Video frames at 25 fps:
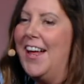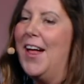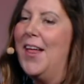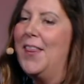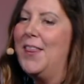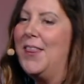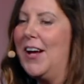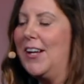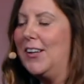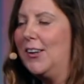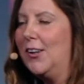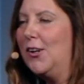
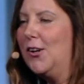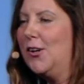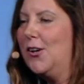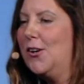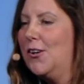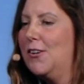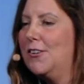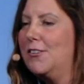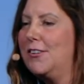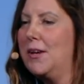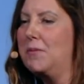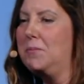that Looker
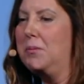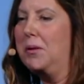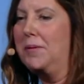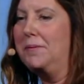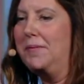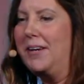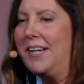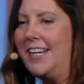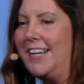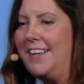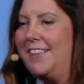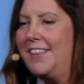is
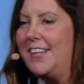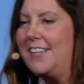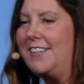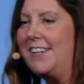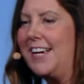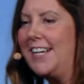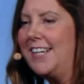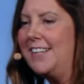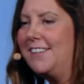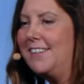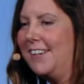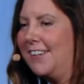implementing the
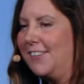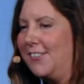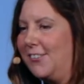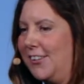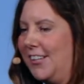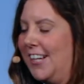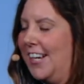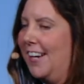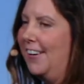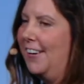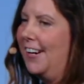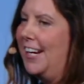data
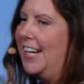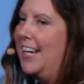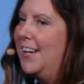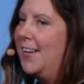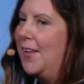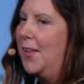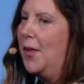dictionary